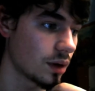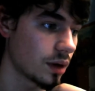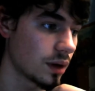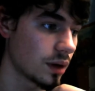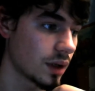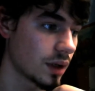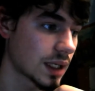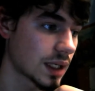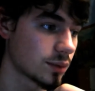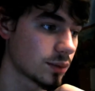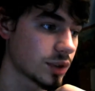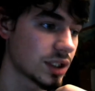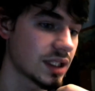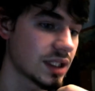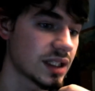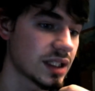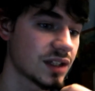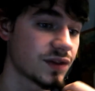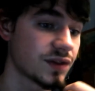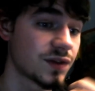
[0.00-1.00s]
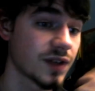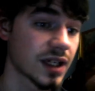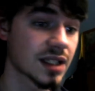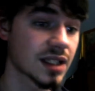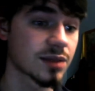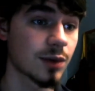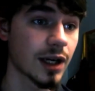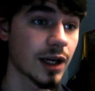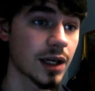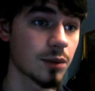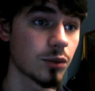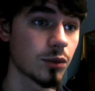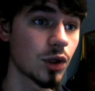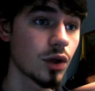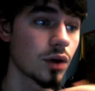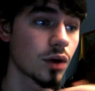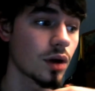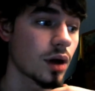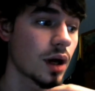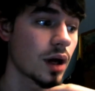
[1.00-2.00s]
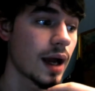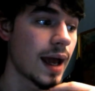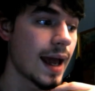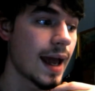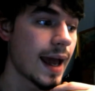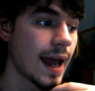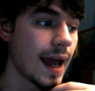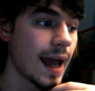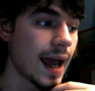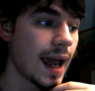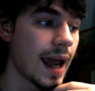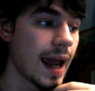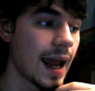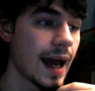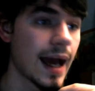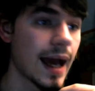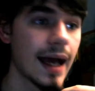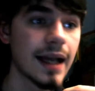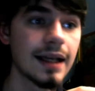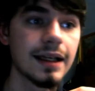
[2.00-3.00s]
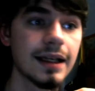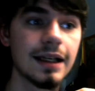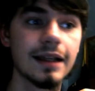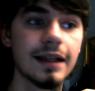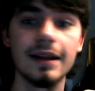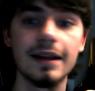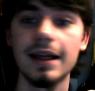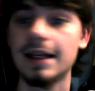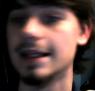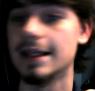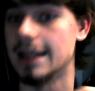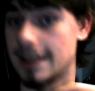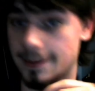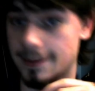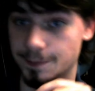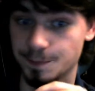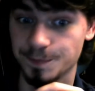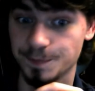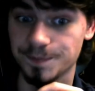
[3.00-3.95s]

completely fix my computer, and they didn't.